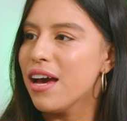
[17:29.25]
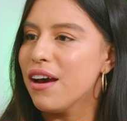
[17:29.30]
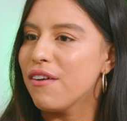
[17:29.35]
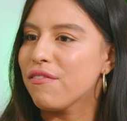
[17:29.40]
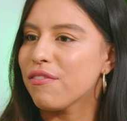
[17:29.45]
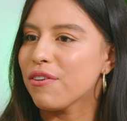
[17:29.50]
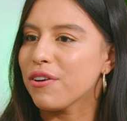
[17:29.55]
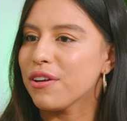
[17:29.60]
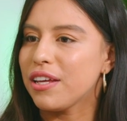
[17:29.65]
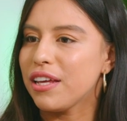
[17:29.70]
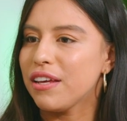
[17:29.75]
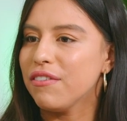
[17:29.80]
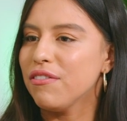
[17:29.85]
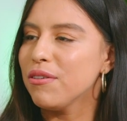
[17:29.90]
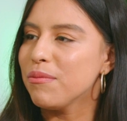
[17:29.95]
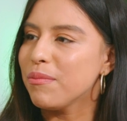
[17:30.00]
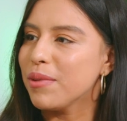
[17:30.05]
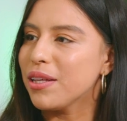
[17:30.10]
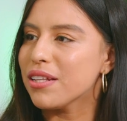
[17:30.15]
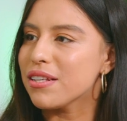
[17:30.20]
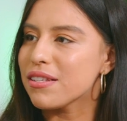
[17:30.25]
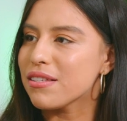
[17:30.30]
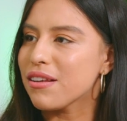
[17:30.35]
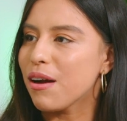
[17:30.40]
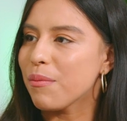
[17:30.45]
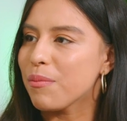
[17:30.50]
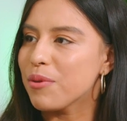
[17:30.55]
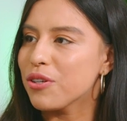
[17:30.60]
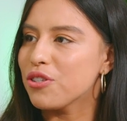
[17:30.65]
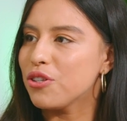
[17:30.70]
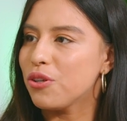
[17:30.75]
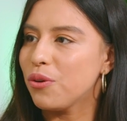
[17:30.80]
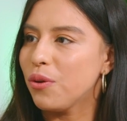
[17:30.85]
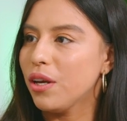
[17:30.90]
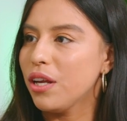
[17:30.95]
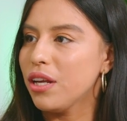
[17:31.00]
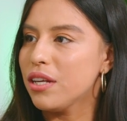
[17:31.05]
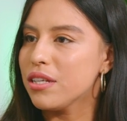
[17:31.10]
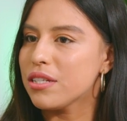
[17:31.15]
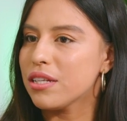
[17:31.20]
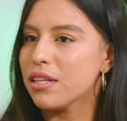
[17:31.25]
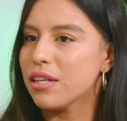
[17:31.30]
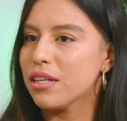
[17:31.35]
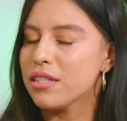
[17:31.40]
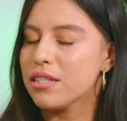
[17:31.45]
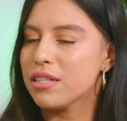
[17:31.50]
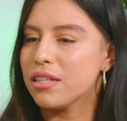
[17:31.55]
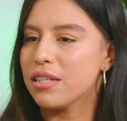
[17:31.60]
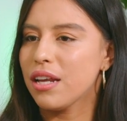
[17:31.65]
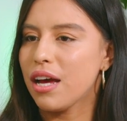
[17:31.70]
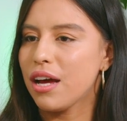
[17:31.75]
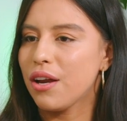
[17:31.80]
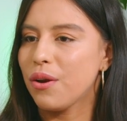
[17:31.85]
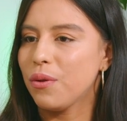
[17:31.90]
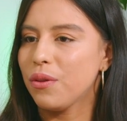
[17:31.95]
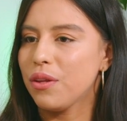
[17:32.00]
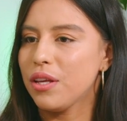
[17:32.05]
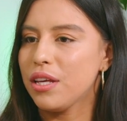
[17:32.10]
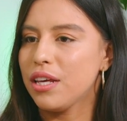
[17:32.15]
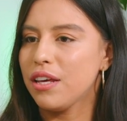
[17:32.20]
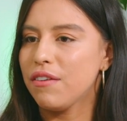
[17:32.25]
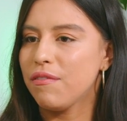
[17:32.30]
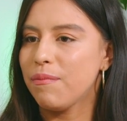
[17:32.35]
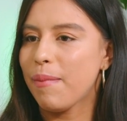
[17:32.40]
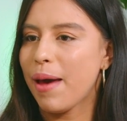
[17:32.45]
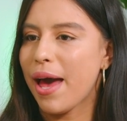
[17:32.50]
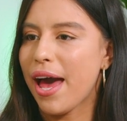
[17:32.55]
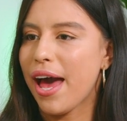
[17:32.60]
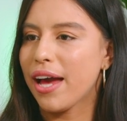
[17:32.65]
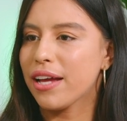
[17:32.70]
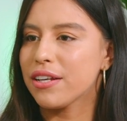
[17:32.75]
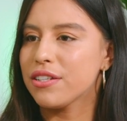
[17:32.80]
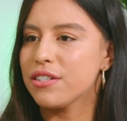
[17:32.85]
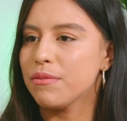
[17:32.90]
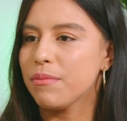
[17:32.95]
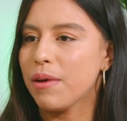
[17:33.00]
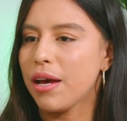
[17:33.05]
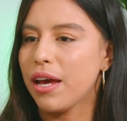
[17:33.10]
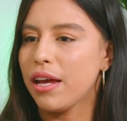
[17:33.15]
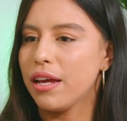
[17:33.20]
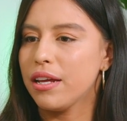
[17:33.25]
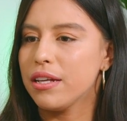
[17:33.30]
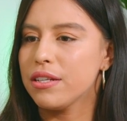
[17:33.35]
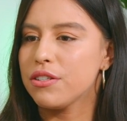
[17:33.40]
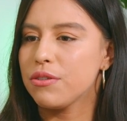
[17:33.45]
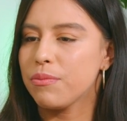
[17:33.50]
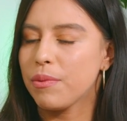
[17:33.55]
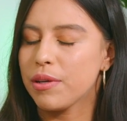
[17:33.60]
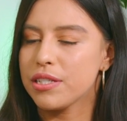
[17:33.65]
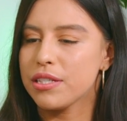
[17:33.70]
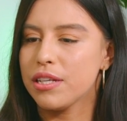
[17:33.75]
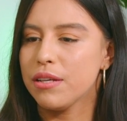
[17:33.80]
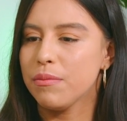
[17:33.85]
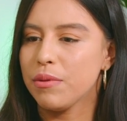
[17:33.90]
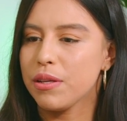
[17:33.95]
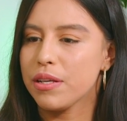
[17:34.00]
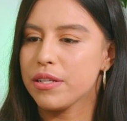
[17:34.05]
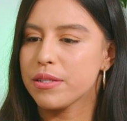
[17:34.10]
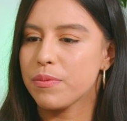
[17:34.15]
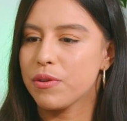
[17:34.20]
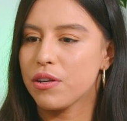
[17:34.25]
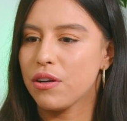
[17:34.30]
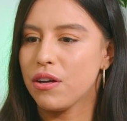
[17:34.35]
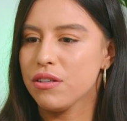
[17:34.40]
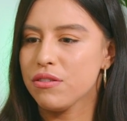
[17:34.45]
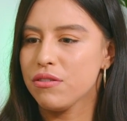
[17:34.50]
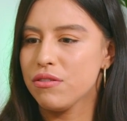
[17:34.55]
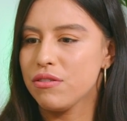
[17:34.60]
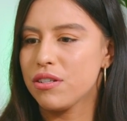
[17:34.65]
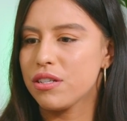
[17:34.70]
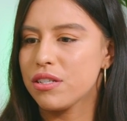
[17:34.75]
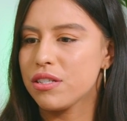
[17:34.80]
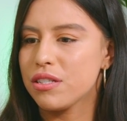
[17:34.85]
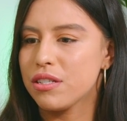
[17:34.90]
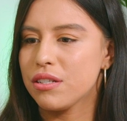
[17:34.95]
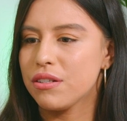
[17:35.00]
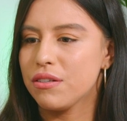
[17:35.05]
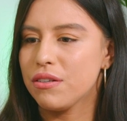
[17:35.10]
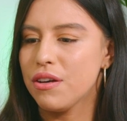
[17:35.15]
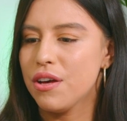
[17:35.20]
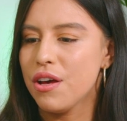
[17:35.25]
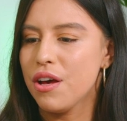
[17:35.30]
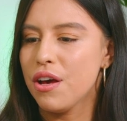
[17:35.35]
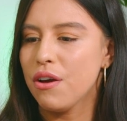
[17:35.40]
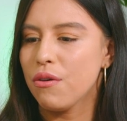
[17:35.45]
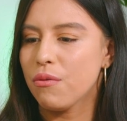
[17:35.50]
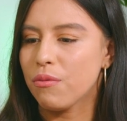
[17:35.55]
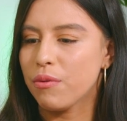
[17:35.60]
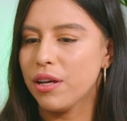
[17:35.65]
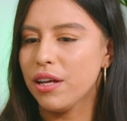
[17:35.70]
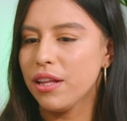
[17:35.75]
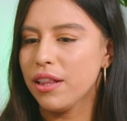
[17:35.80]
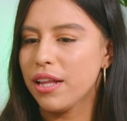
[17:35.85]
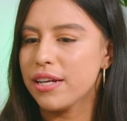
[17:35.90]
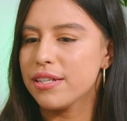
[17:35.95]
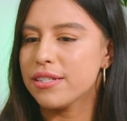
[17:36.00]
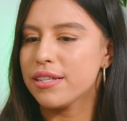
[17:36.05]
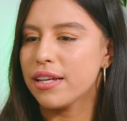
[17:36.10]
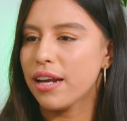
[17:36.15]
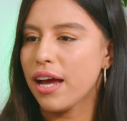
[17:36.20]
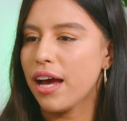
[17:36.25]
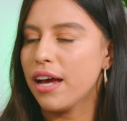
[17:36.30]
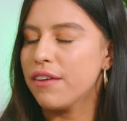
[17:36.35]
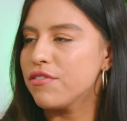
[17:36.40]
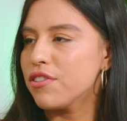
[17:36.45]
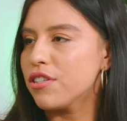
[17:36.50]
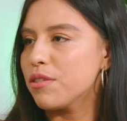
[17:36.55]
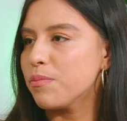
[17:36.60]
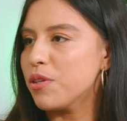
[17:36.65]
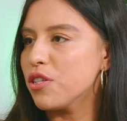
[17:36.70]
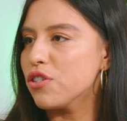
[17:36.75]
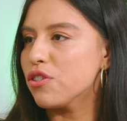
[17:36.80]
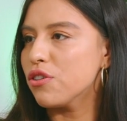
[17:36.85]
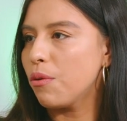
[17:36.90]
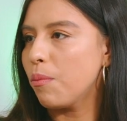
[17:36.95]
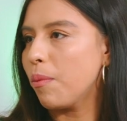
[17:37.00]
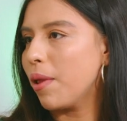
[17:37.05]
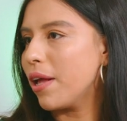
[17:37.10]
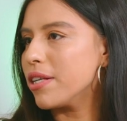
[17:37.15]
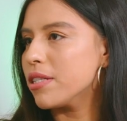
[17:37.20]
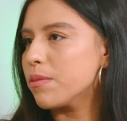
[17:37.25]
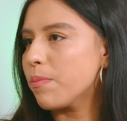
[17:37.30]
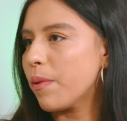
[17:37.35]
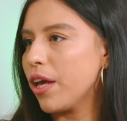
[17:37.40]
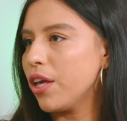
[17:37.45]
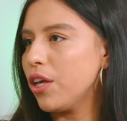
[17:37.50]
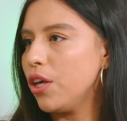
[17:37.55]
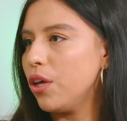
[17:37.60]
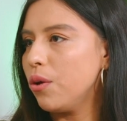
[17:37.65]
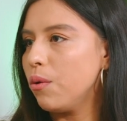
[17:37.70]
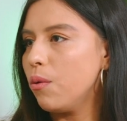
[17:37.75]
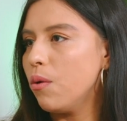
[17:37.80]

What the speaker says: for giving me this opportunity to not only give back to my siblings, but also just to realize that I've just been so blessed by you."